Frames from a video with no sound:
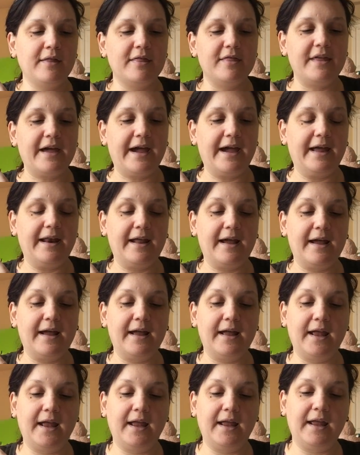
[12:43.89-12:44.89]
that
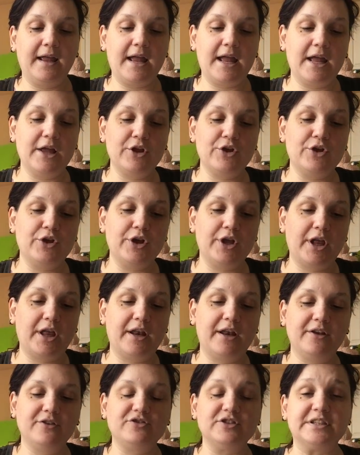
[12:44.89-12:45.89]
I
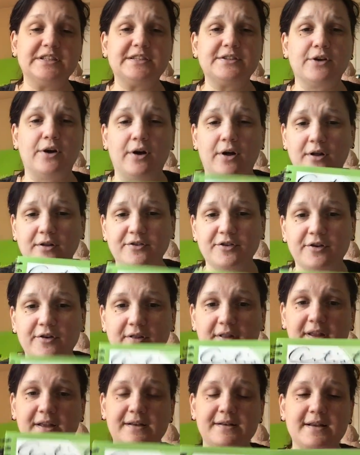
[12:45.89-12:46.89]
could just
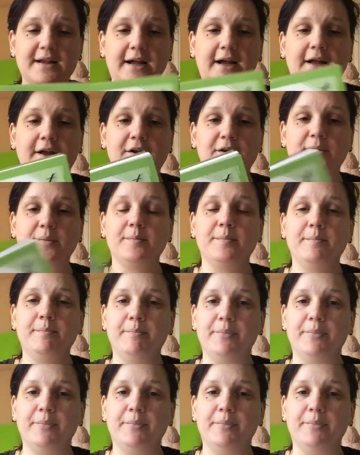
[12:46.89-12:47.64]
alter the entire